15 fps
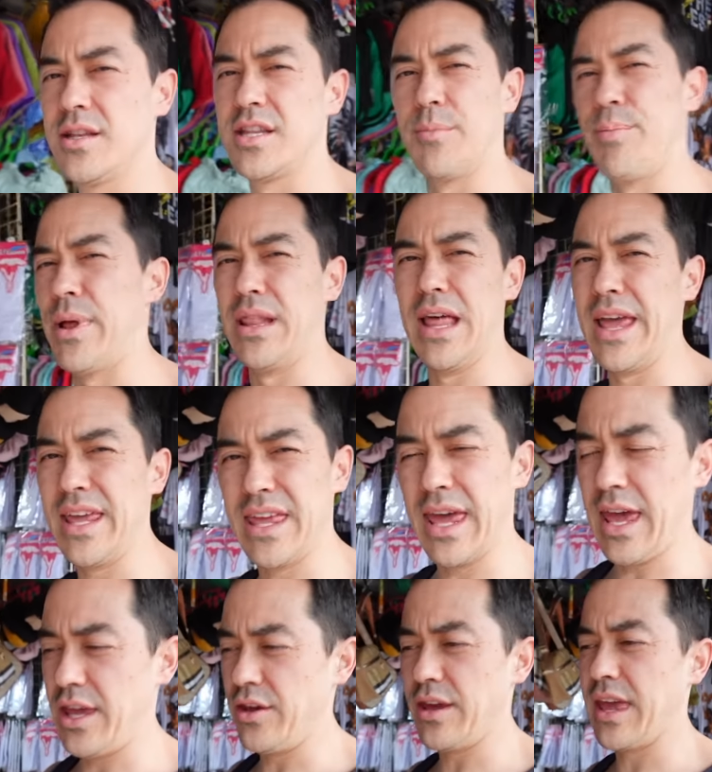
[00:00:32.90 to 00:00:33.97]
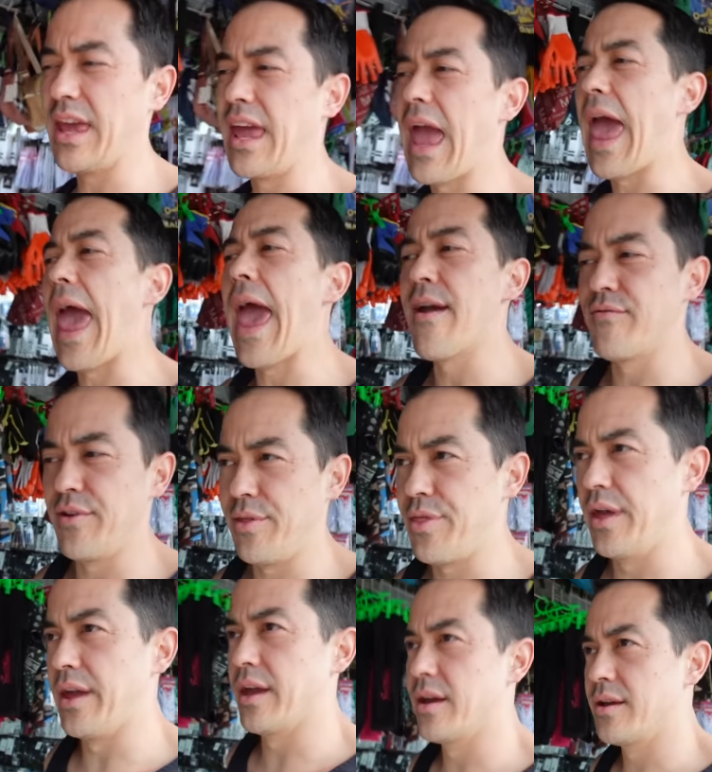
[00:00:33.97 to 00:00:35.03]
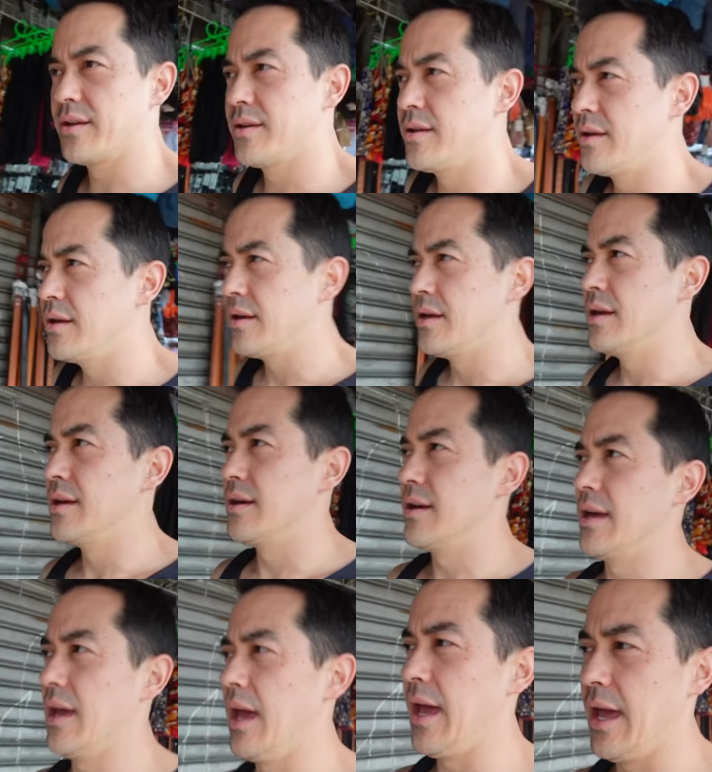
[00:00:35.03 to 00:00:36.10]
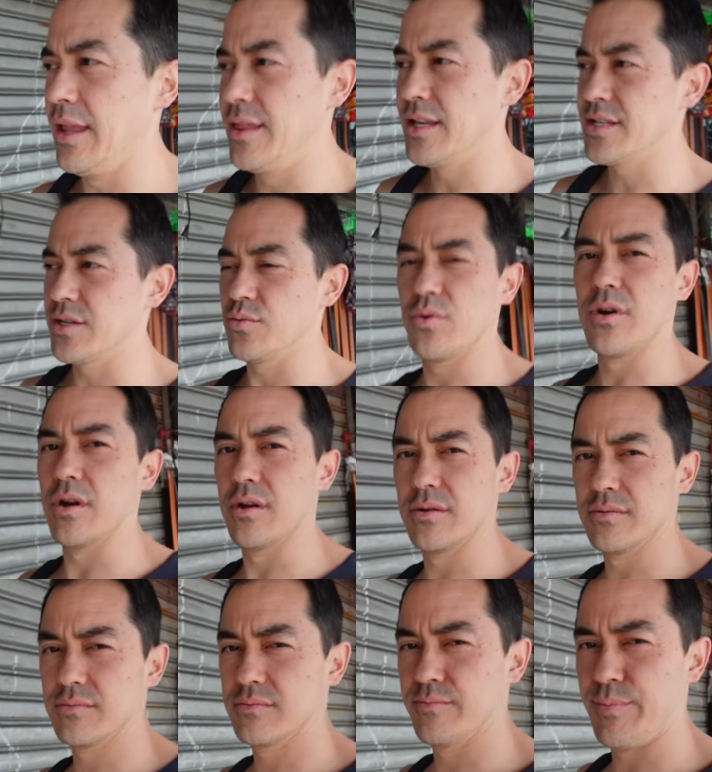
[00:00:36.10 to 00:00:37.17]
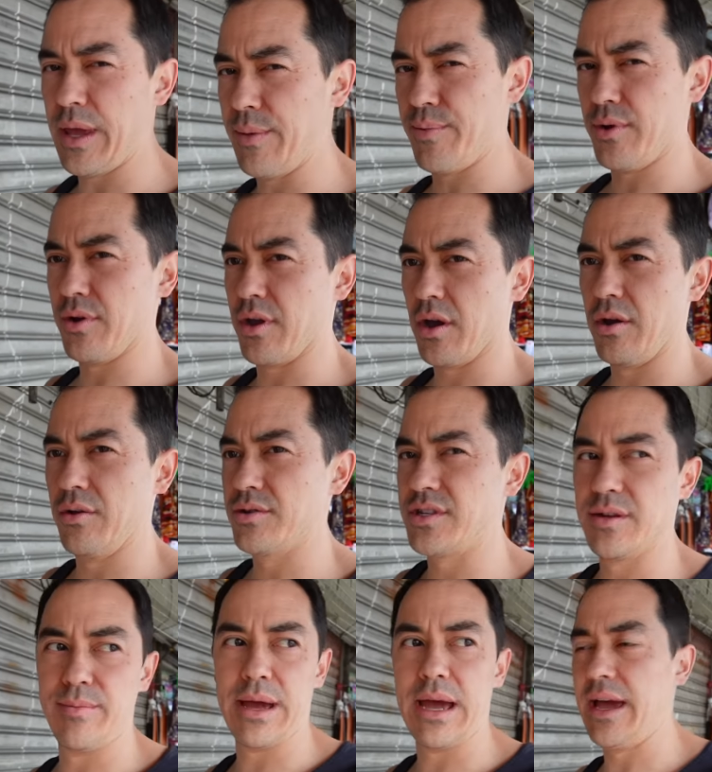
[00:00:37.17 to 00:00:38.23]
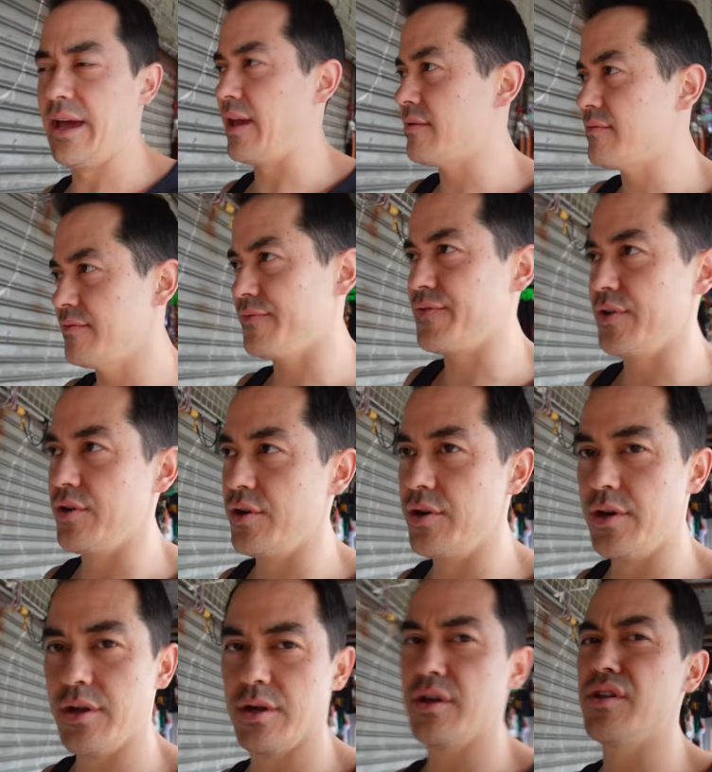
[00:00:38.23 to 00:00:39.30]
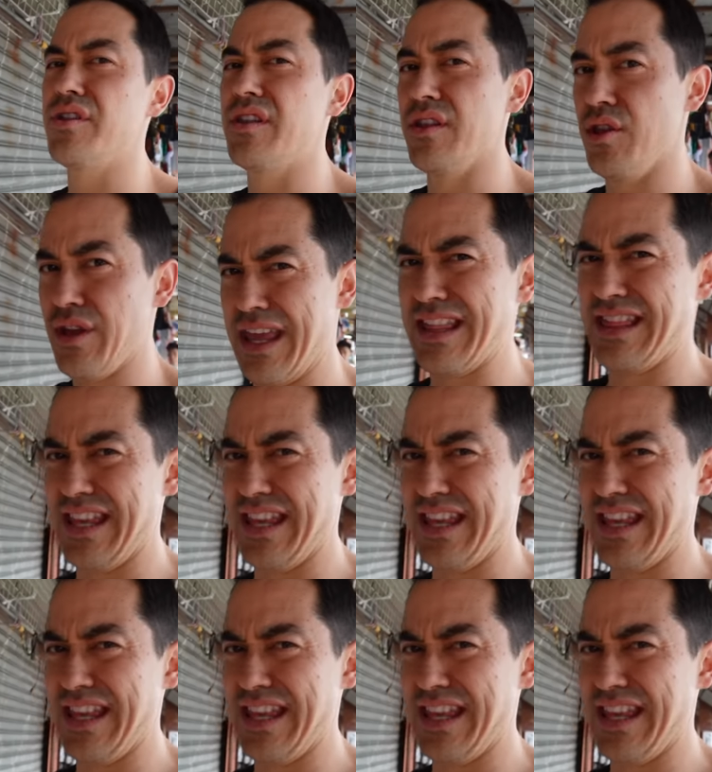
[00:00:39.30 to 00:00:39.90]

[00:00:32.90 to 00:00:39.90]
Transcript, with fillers: The Palenke, you can get everything. Anything. And this is where people go to buy food. Look at